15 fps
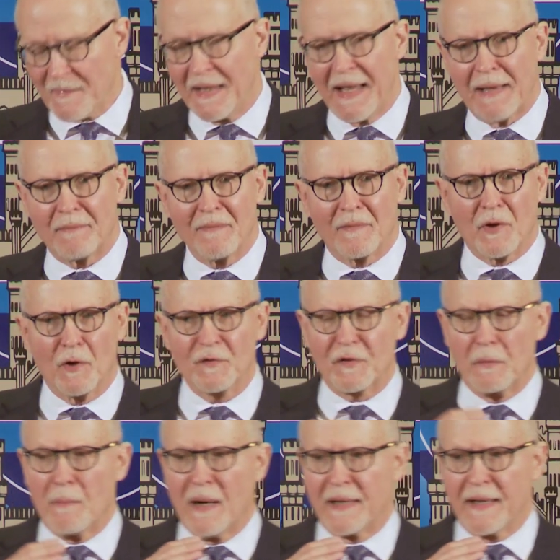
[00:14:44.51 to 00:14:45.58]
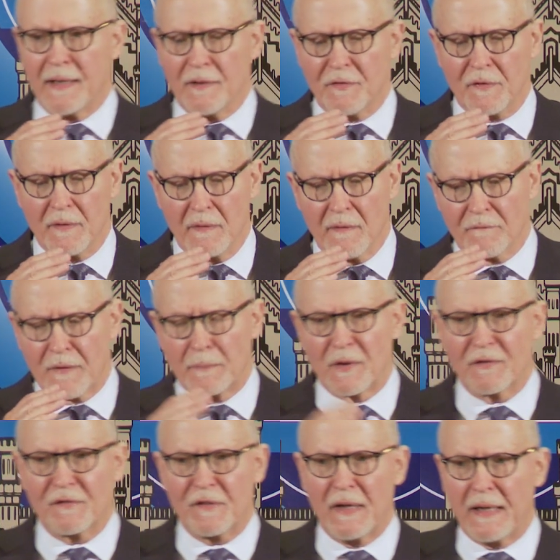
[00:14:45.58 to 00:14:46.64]
And those are monies from
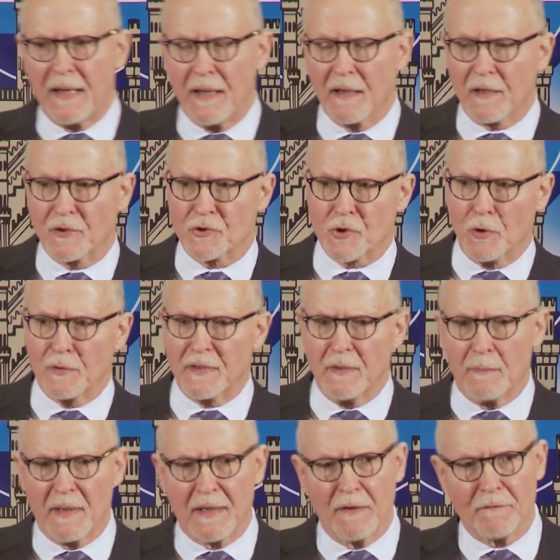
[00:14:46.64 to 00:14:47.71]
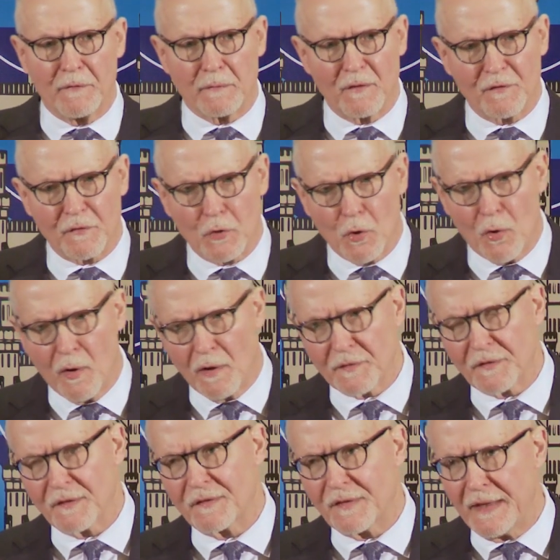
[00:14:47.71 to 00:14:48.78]
the city, controlling the money from the schools,
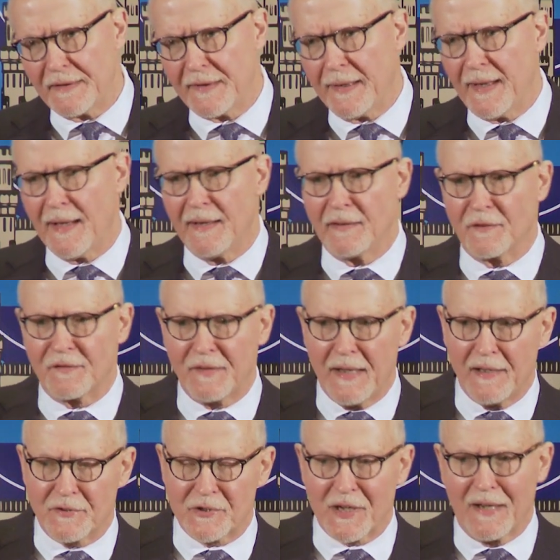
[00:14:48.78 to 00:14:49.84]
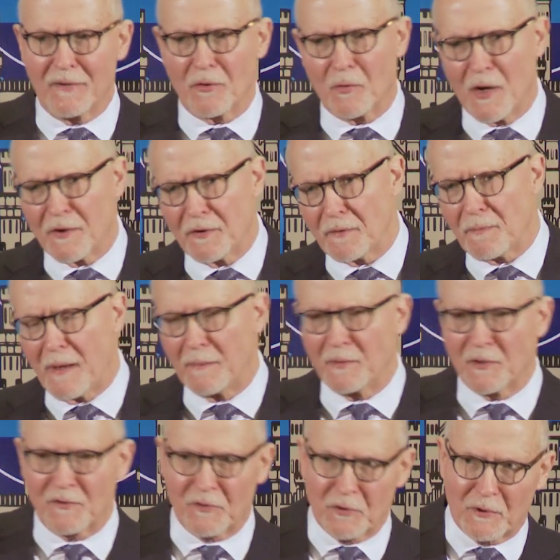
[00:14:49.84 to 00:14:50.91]
the CTA, the CHA, the water
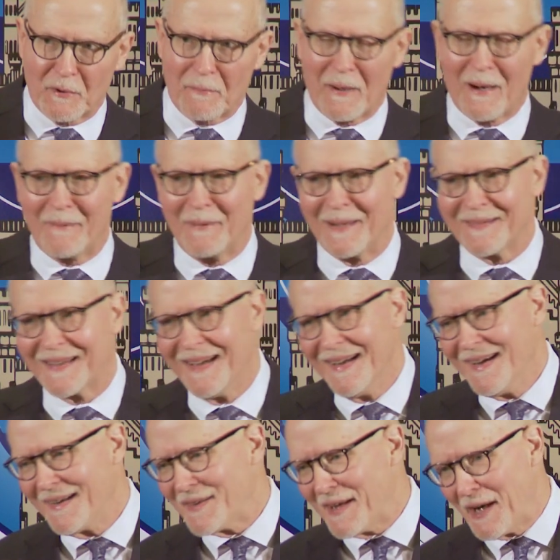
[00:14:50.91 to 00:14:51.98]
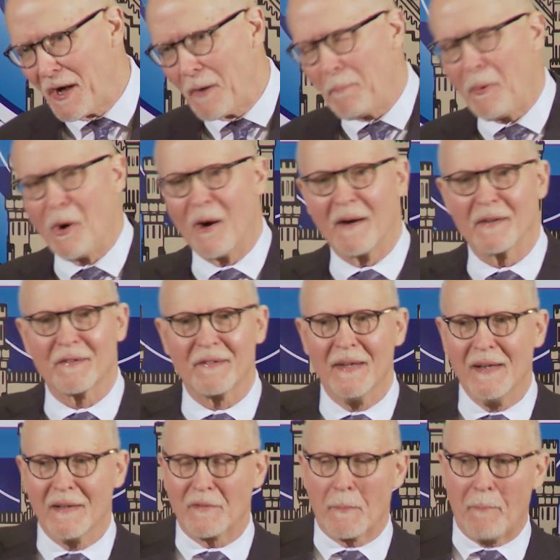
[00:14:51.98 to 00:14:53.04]
department, the sewer department, the airports,
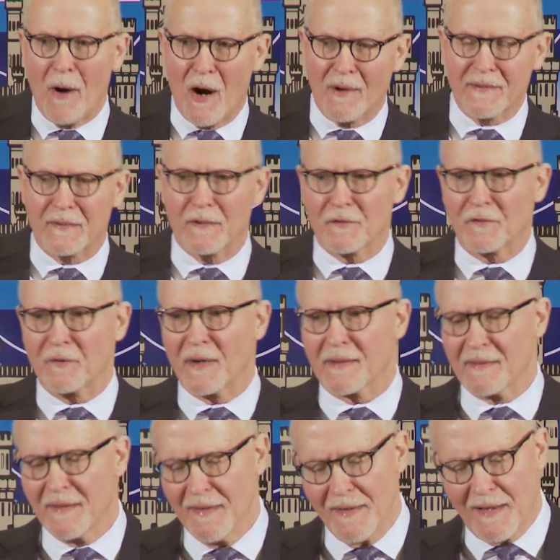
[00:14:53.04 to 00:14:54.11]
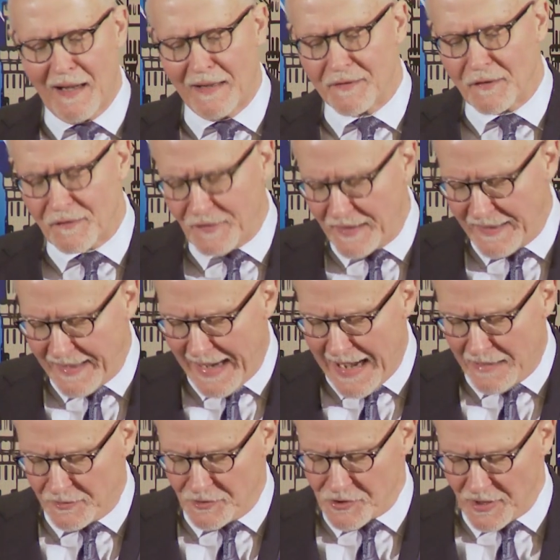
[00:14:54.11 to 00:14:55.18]
the park district, the city
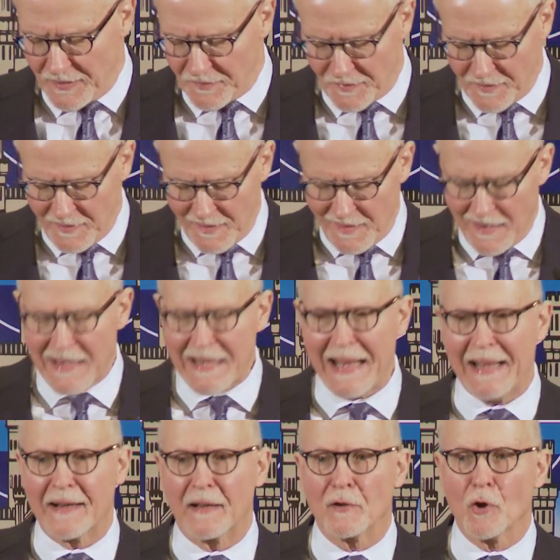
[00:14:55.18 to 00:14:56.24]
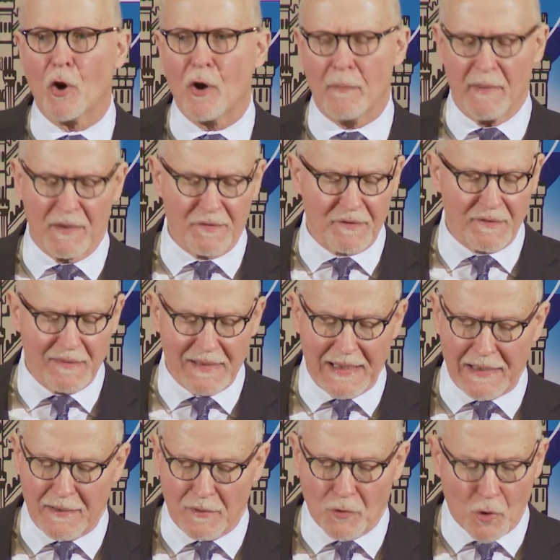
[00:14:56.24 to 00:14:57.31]
colleges, an enormous
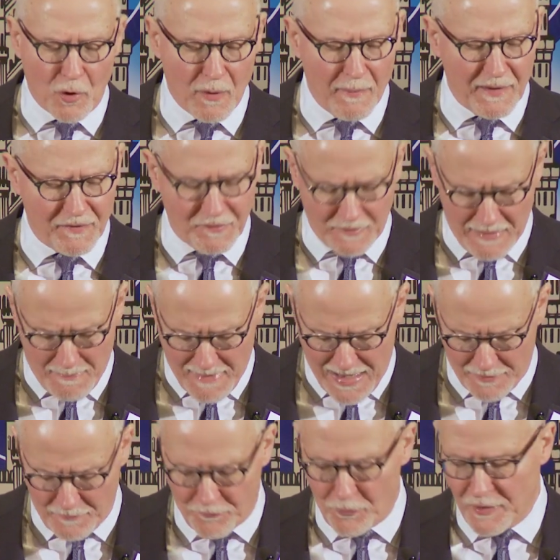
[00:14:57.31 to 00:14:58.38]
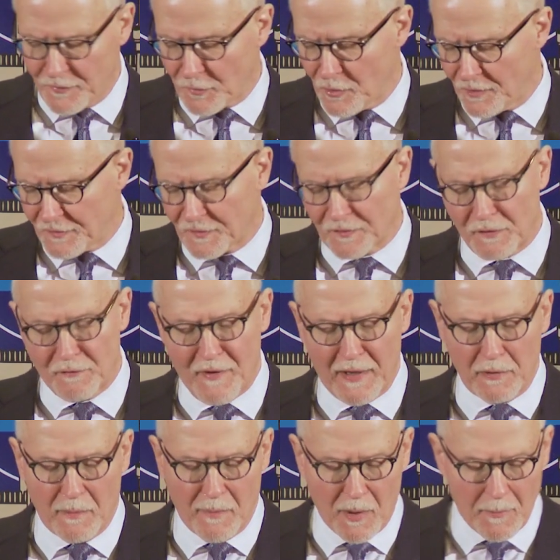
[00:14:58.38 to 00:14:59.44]
amount of resources
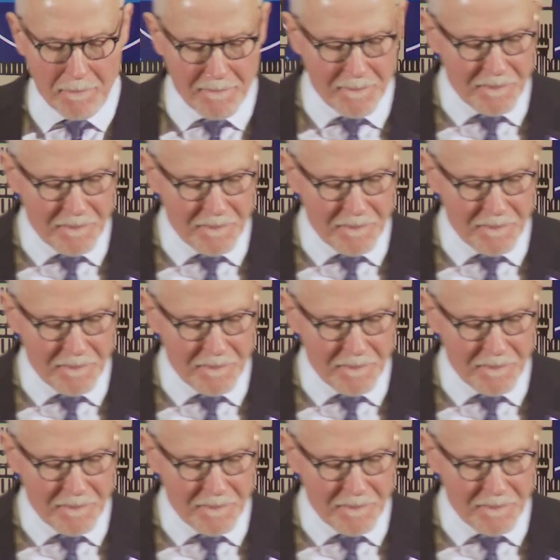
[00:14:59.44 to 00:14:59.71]
available.